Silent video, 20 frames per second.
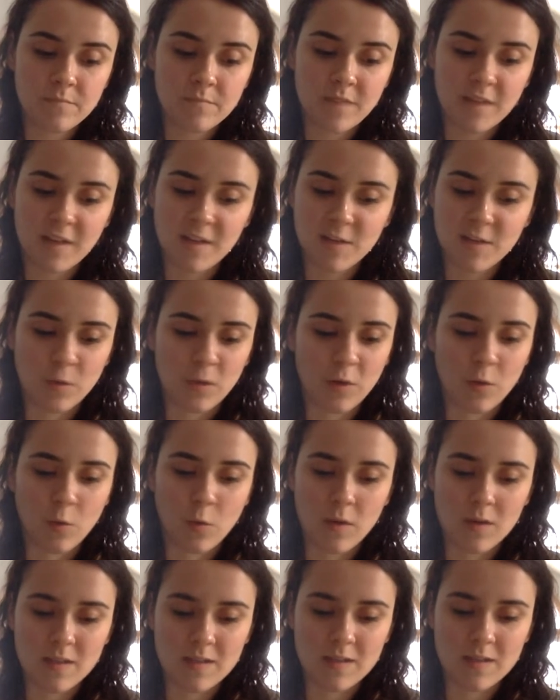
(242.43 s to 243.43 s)
Then his work
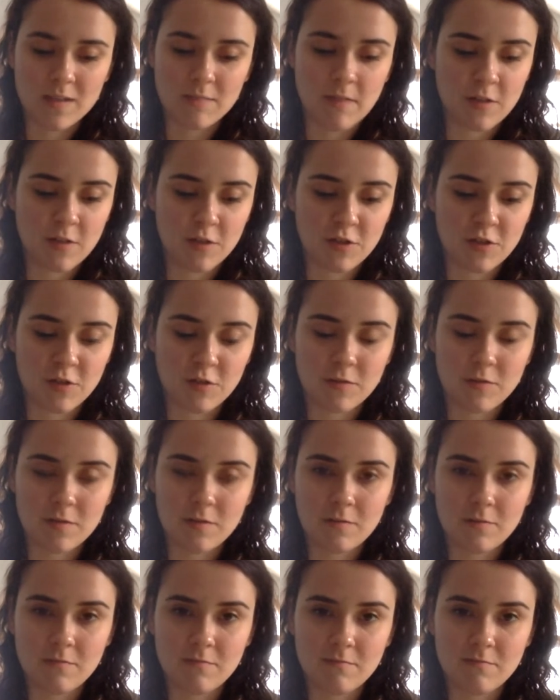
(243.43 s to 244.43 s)
wasn't magic
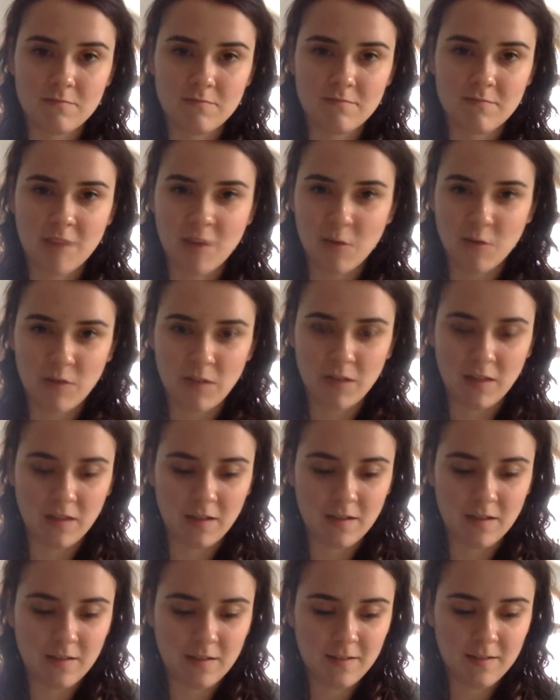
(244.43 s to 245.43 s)
shows. Not
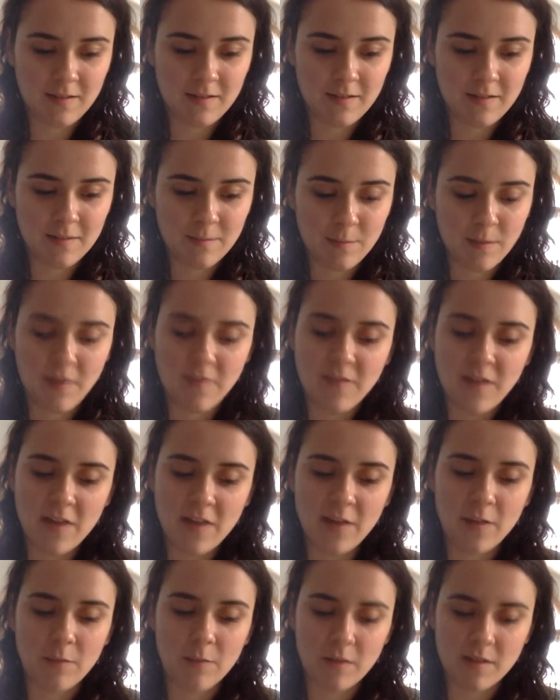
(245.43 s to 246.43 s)
really. My
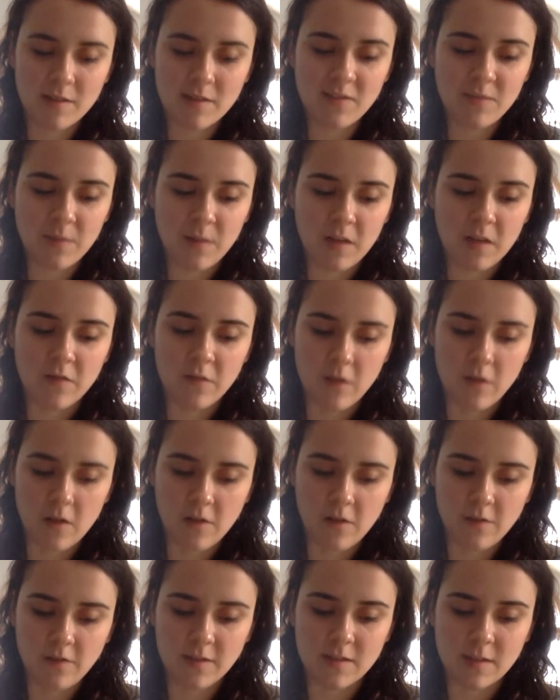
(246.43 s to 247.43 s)
father must have been
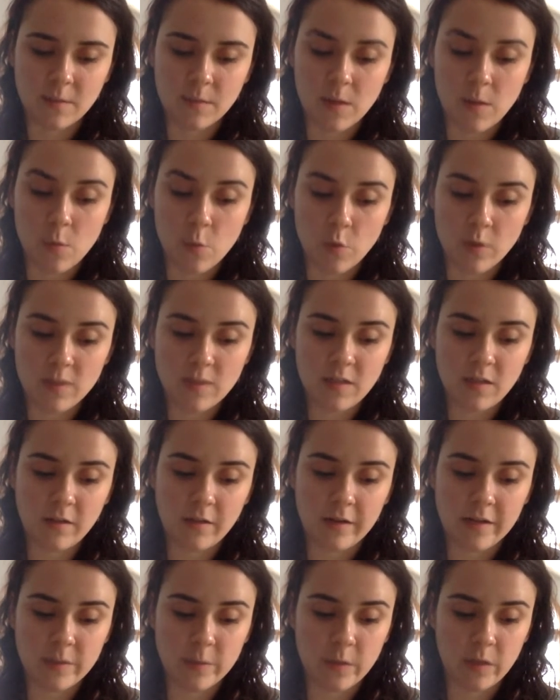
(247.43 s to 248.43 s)
involved in something more
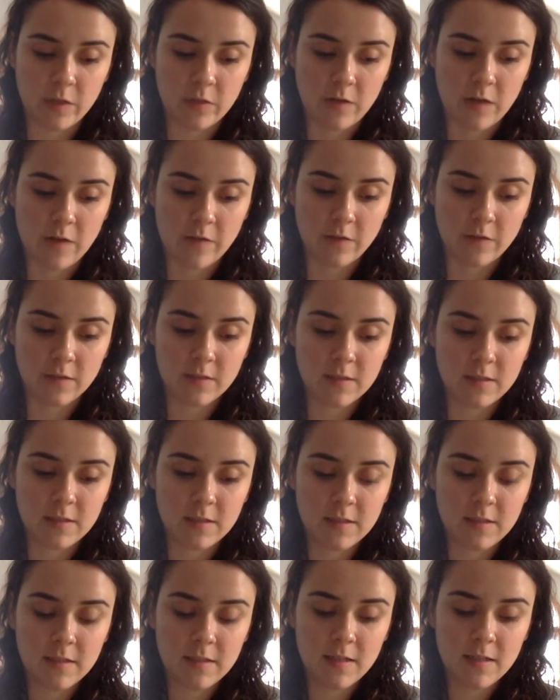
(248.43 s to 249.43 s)
serious when he traveled,
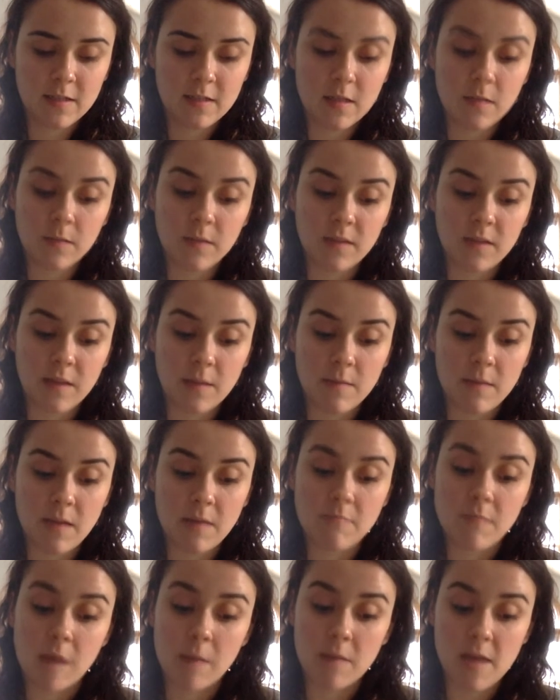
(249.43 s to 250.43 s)
something that
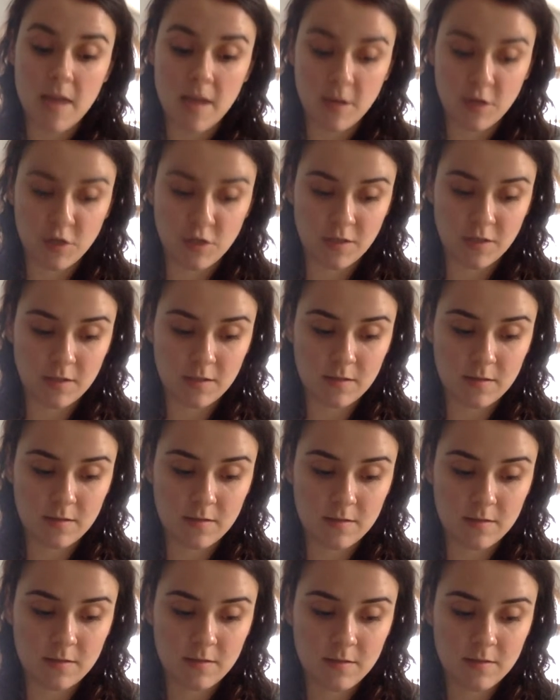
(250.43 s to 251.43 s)
made Mamma anxious.
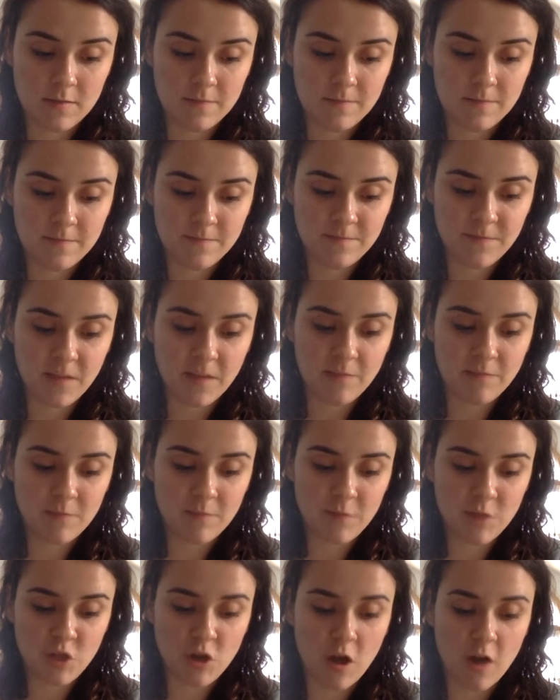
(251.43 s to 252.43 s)
Then
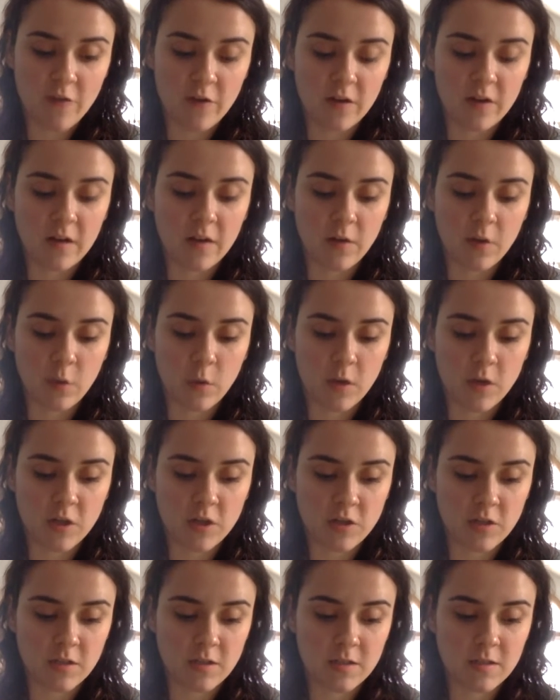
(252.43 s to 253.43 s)
she offered another
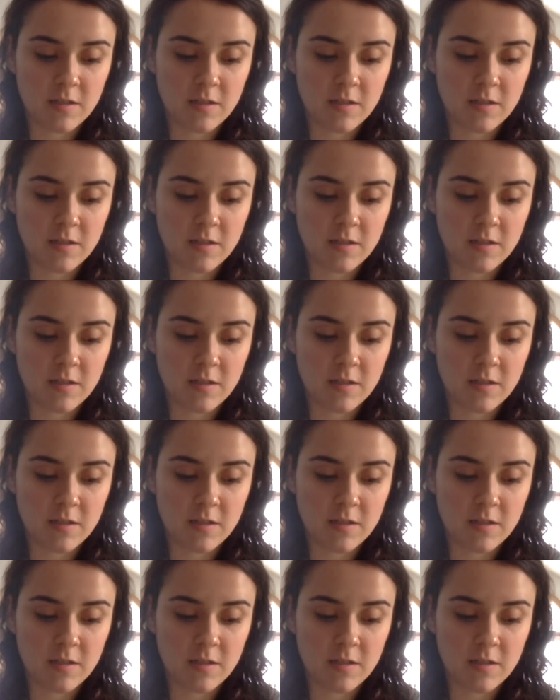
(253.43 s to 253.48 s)
question.